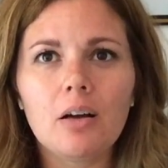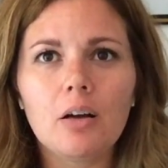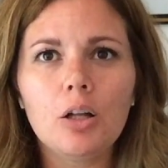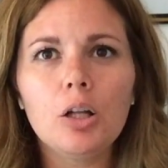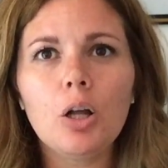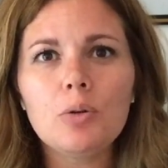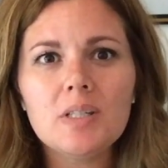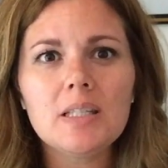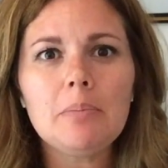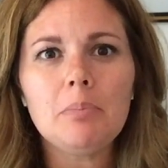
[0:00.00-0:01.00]

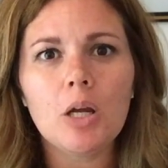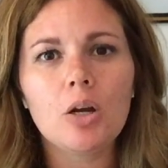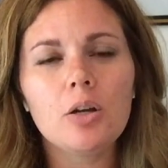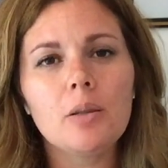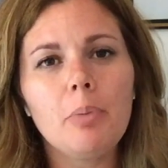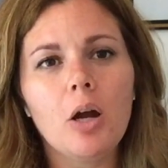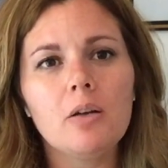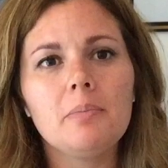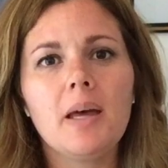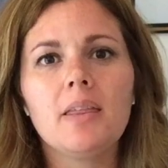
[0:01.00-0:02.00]
Closely mirror the
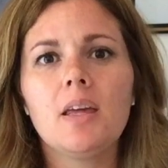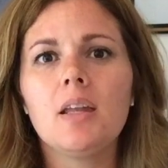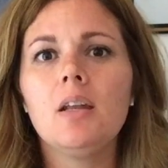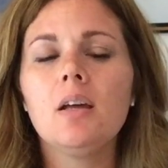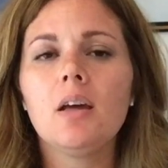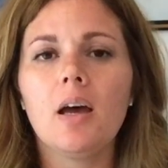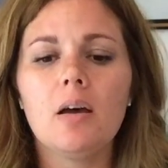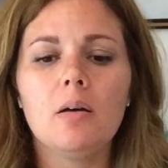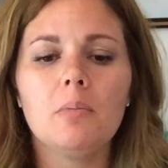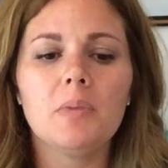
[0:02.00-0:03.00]
Barton method,
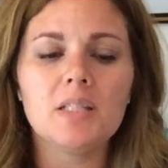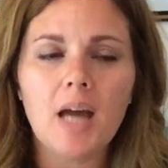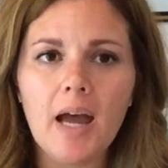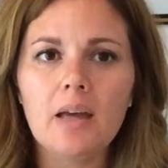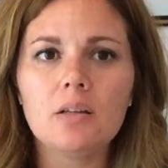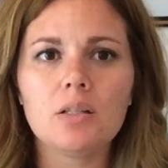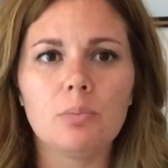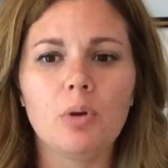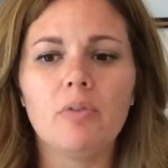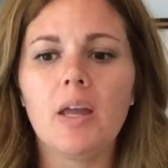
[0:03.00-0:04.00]
the tiles, the
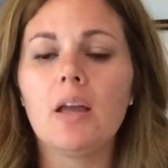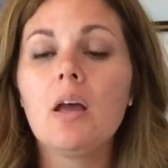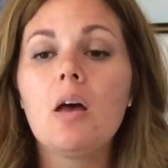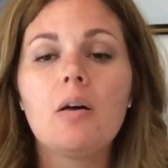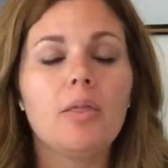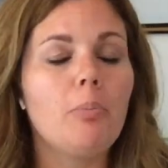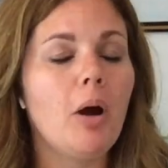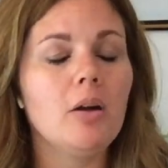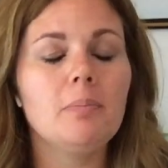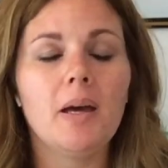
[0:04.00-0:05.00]
moving. The
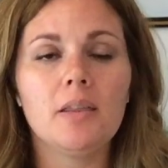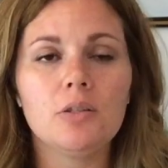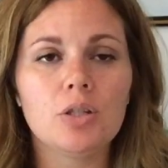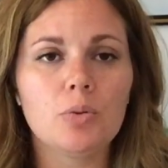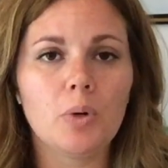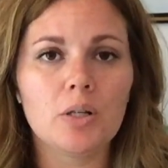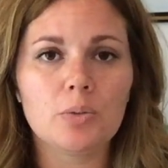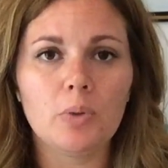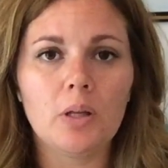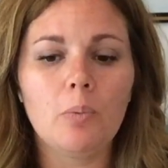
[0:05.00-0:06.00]
Barton method just works
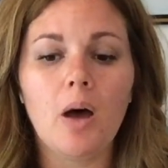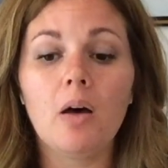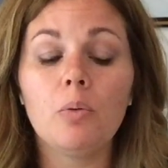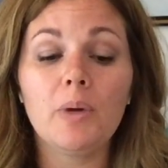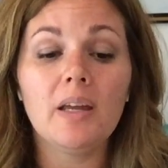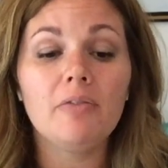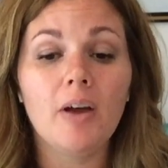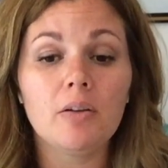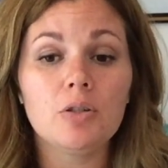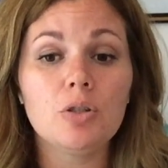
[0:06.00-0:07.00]
really well. We had
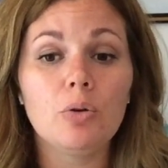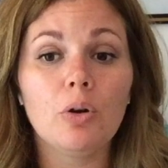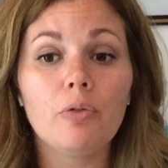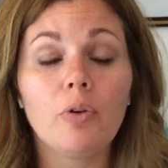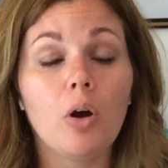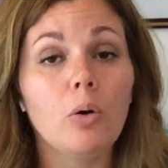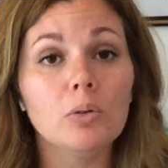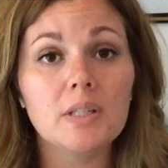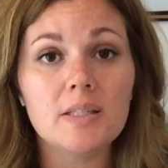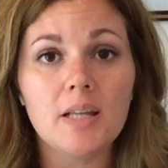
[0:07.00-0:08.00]
found a tutor for our
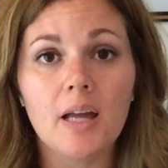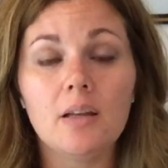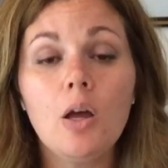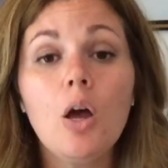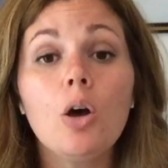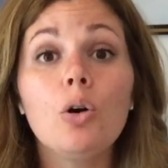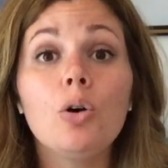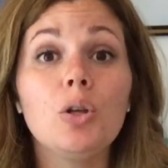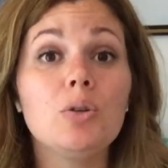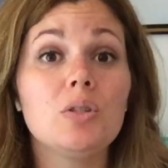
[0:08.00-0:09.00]
oldest son who
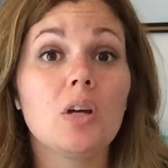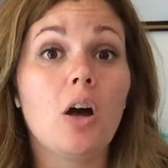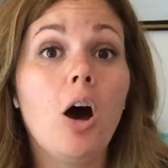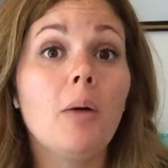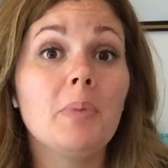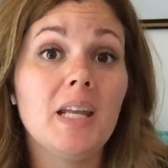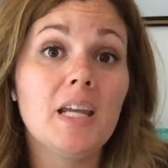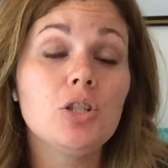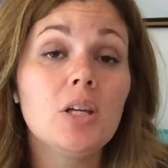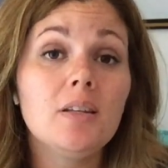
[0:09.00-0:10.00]
used a
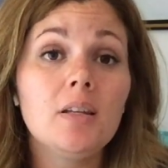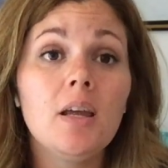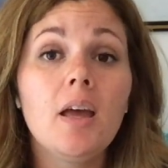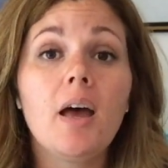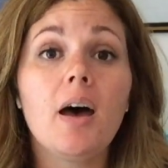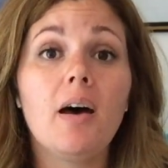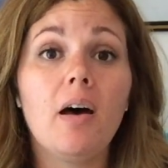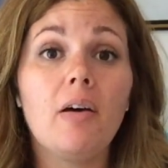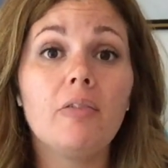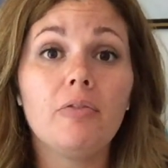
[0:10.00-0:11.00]
combination
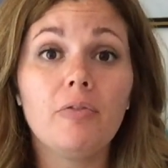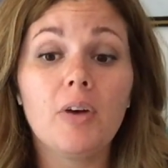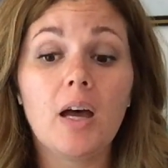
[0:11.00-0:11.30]
of